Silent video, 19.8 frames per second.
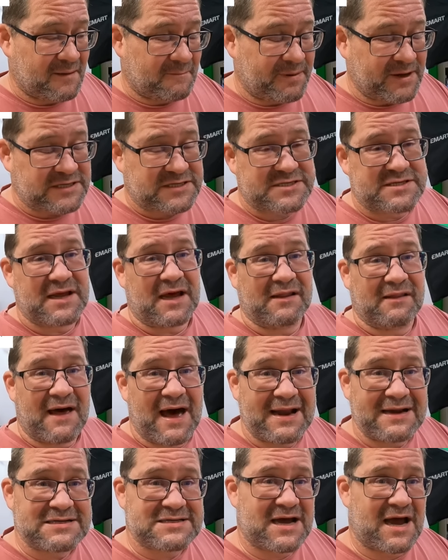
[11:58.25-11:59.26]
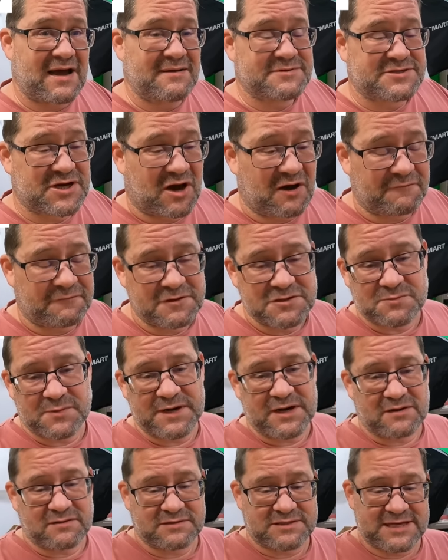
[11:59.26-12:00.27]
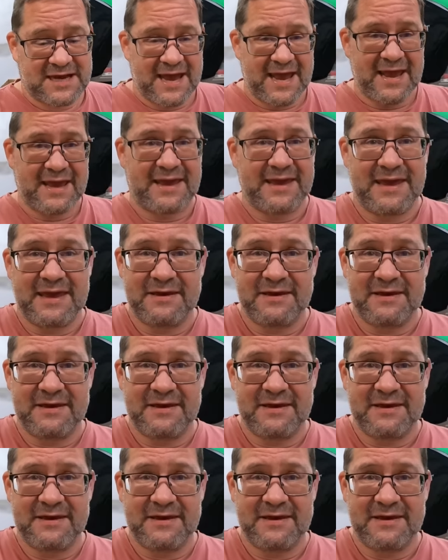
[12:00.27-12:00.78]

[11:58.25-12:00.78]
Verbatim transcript: but a lot of times the offers we don't take,